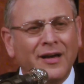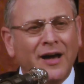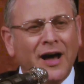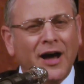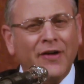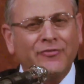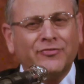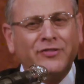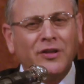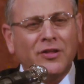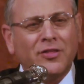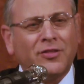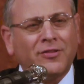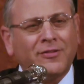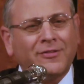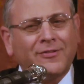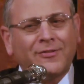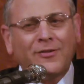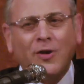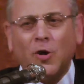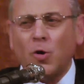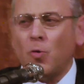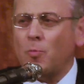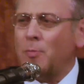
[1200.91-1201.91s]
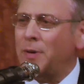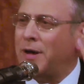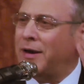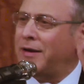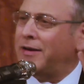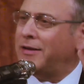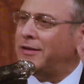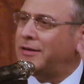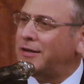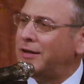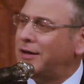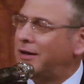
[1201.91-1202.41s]
After so many
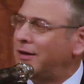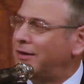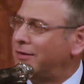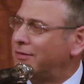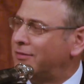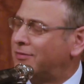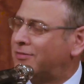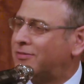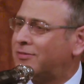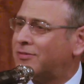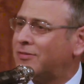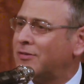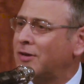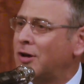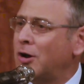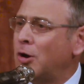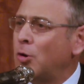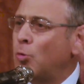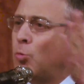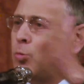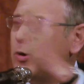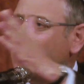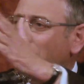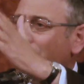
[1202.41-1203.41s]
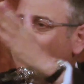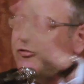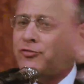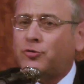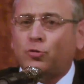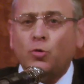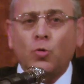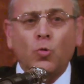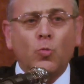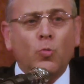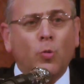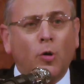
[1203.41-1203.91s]
years, we have
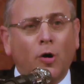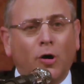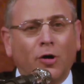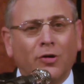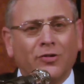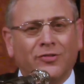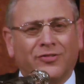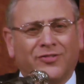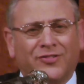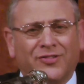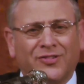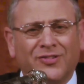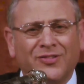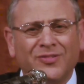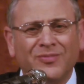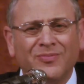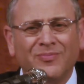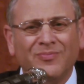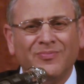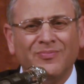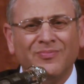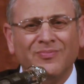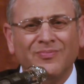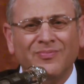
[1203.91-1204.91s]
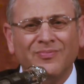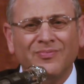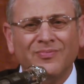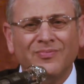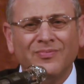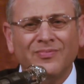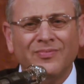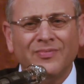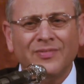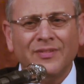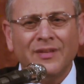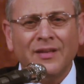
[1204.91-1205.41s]
two walls.
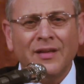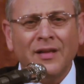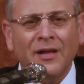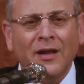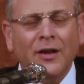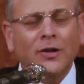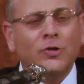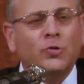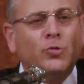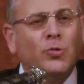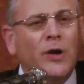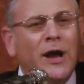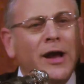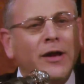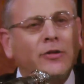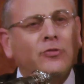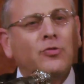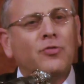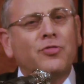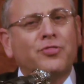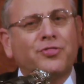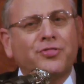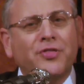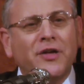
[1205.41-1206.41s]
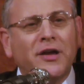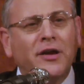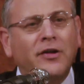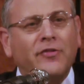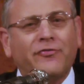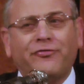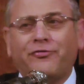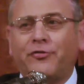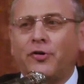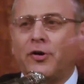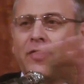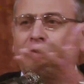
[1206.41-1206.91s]
Try to think,
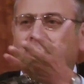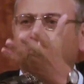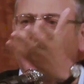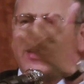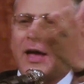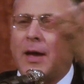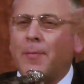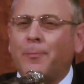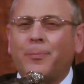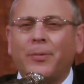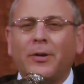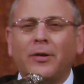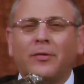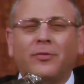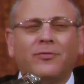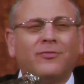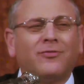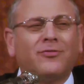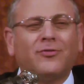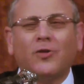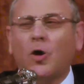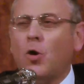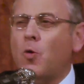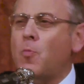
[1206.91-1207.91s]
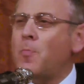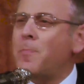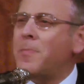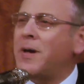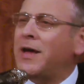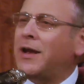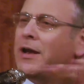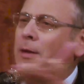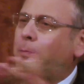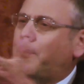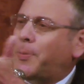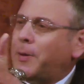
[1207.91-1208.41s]
for example, so
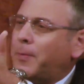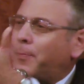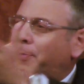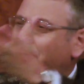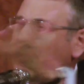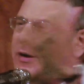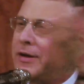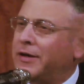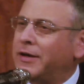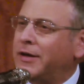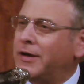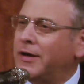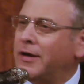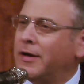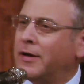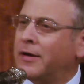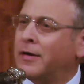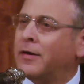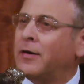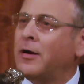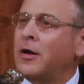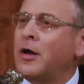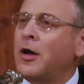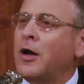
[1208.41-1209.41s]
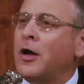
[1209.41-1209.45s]
many people here